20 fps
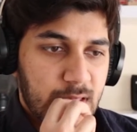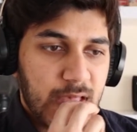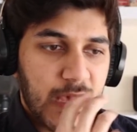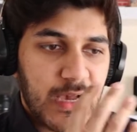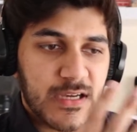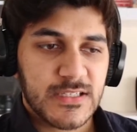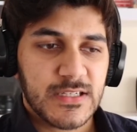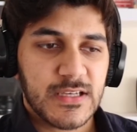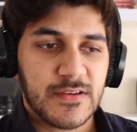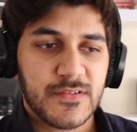
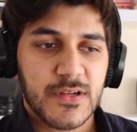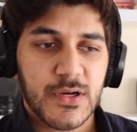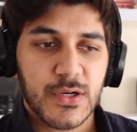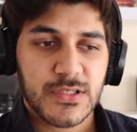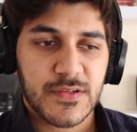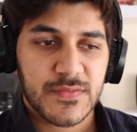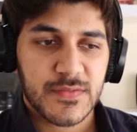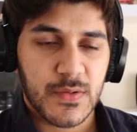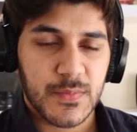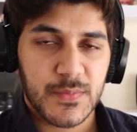Actually, I've
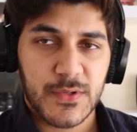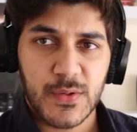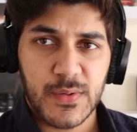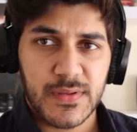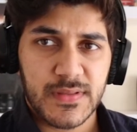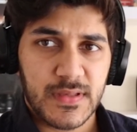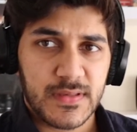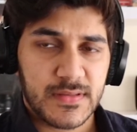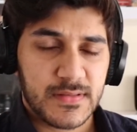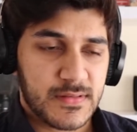noticed I've stopped
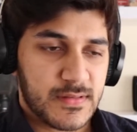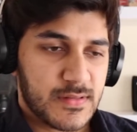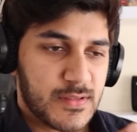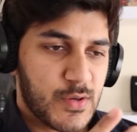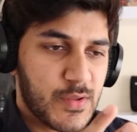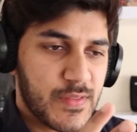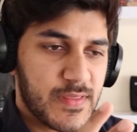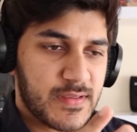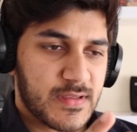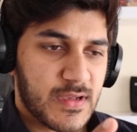doing this. You
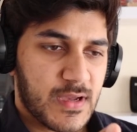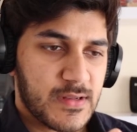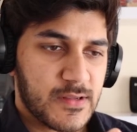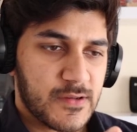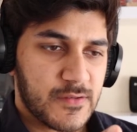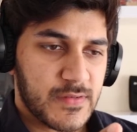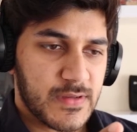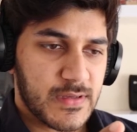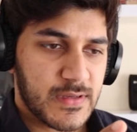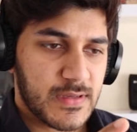know, this kind
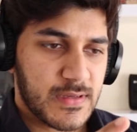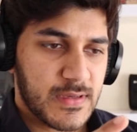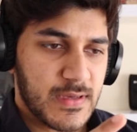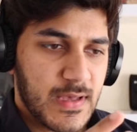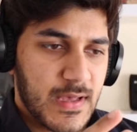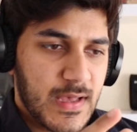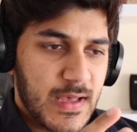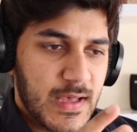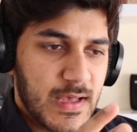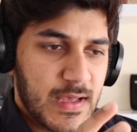of
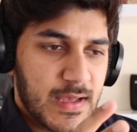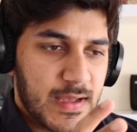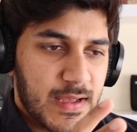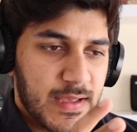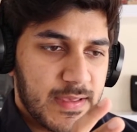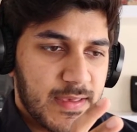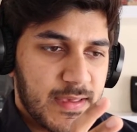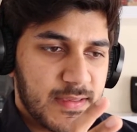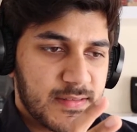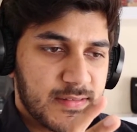
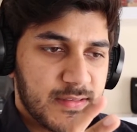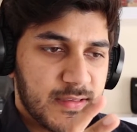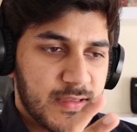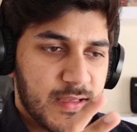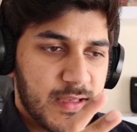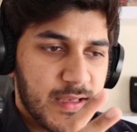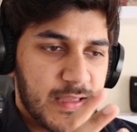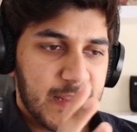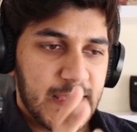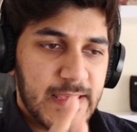I guess
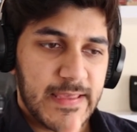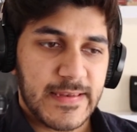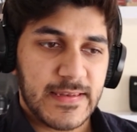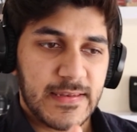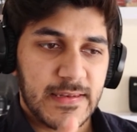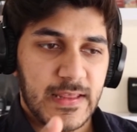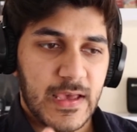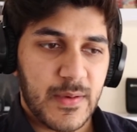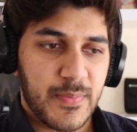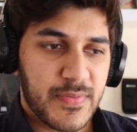an
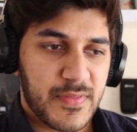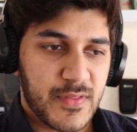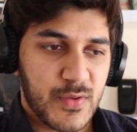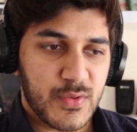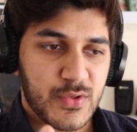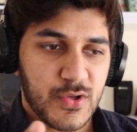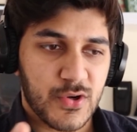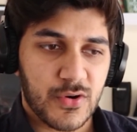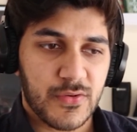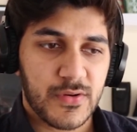in-depth
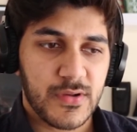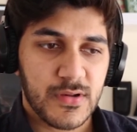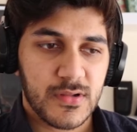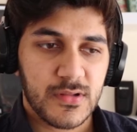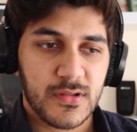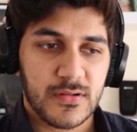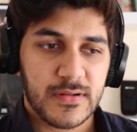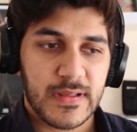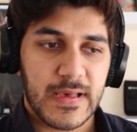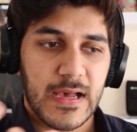
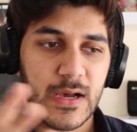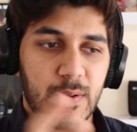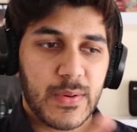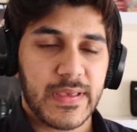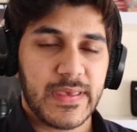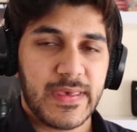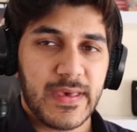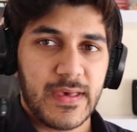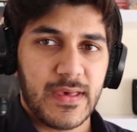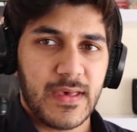tutorial on how
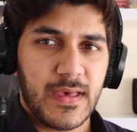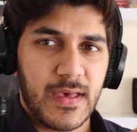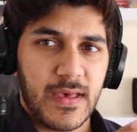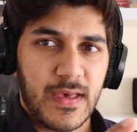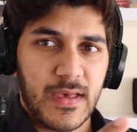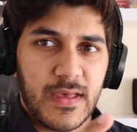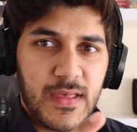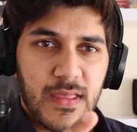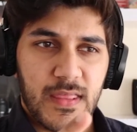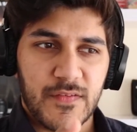I get
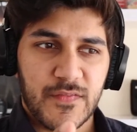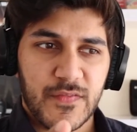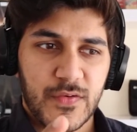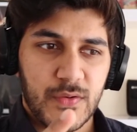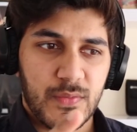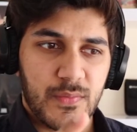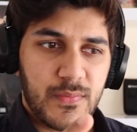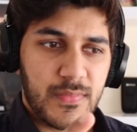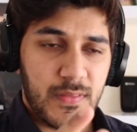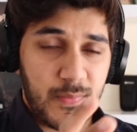
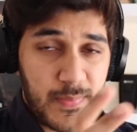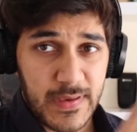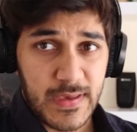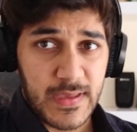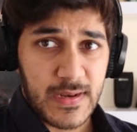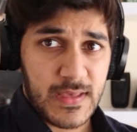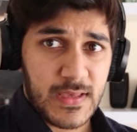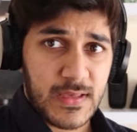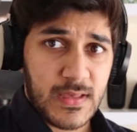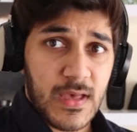from the
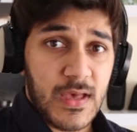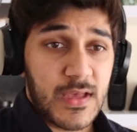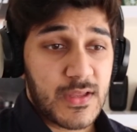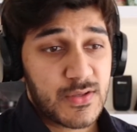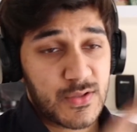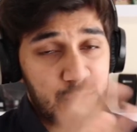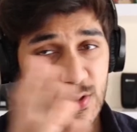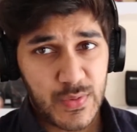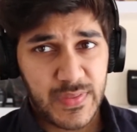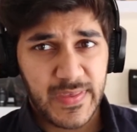beginning
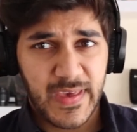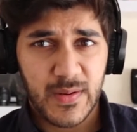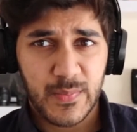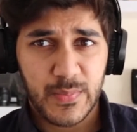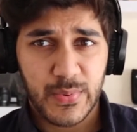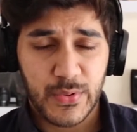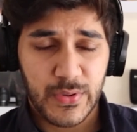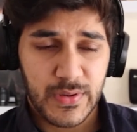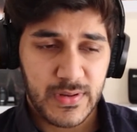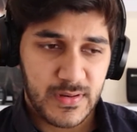to the
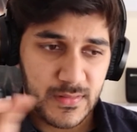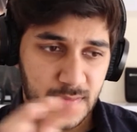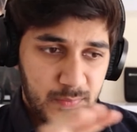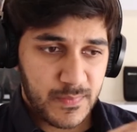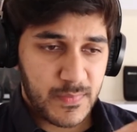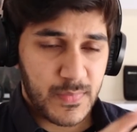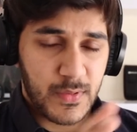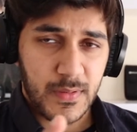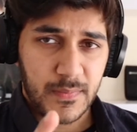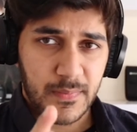end point,
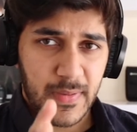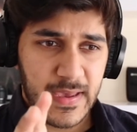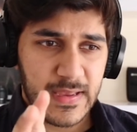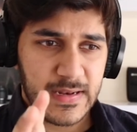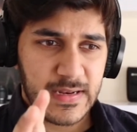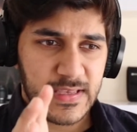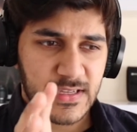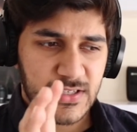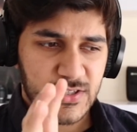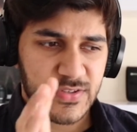
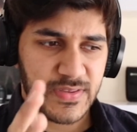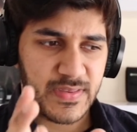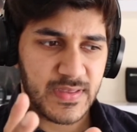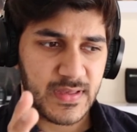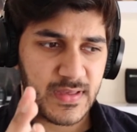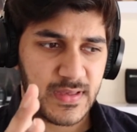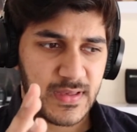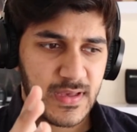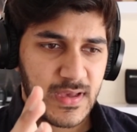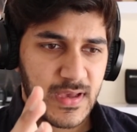mainly just
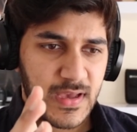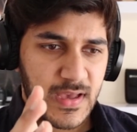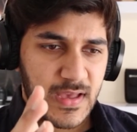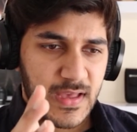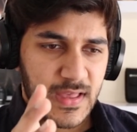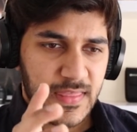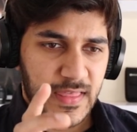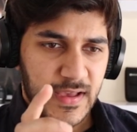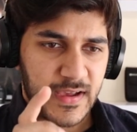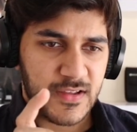that
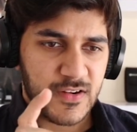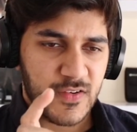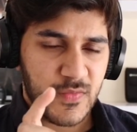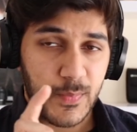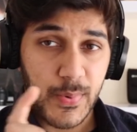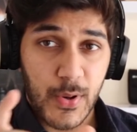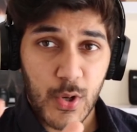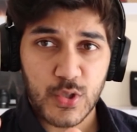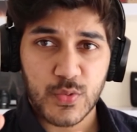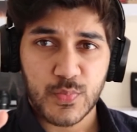kind
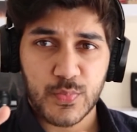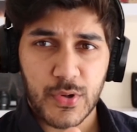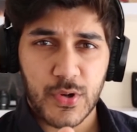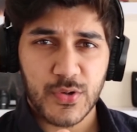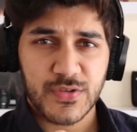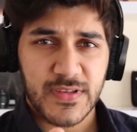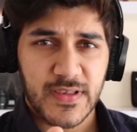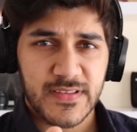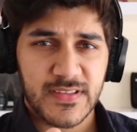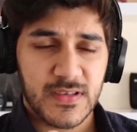of
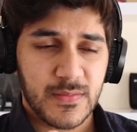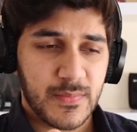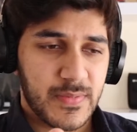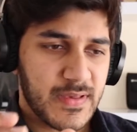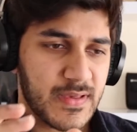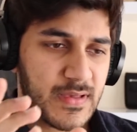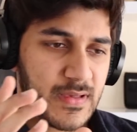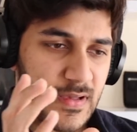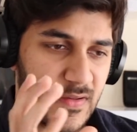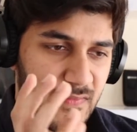post-processing bit.